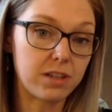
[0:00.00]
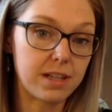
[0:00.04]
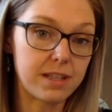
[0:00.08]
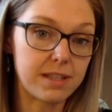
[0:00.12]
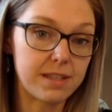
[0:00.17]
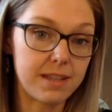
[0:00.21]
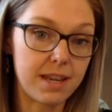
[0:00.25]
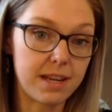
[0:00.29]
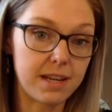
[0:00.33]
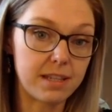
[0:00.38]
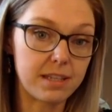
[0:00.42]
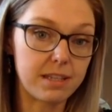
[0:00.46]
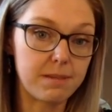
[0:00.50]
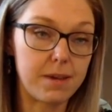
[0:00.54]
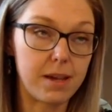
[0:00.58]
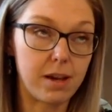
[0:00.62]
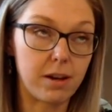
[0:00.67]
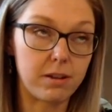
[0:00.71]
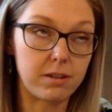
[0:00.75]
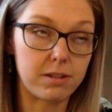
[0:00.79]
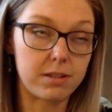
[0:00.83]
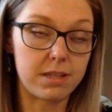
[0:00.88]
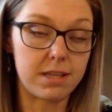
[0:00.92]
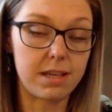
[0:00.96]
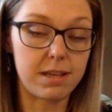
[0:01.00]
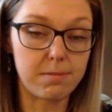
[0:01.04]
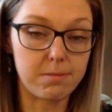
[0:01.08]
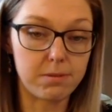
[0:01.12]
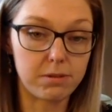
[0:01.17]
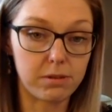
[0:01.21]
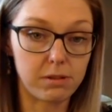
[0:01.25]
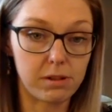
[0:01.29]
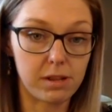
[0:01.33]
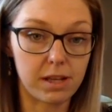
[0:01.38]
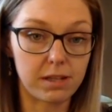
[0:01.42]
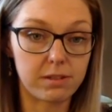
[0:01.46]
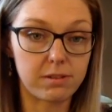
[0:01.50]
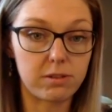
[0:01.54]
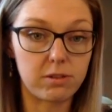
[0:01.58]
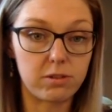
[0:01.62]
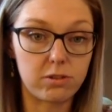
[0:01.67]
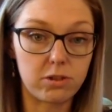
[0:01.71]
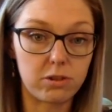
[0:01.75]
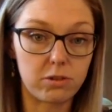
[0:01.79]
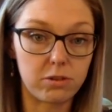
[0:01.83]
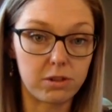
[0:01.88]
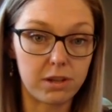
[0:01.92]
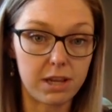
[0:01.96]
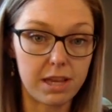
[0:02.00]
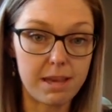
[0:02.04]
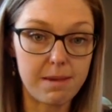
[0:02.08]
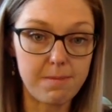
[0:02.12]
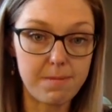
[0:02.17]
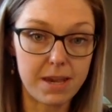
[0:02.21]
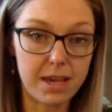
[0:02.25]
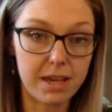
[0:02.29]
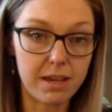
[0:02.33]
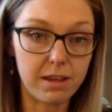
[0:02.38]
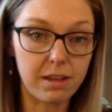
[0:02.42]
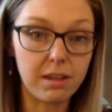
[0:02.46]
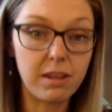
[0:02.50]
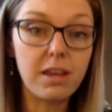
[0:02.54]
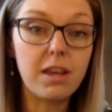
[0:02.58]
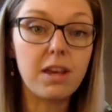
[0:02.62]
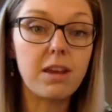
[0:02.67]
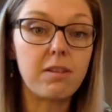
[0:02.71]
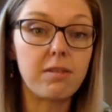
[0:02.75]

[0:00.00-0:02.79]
and send it to me on Teams or Class Dojo or email,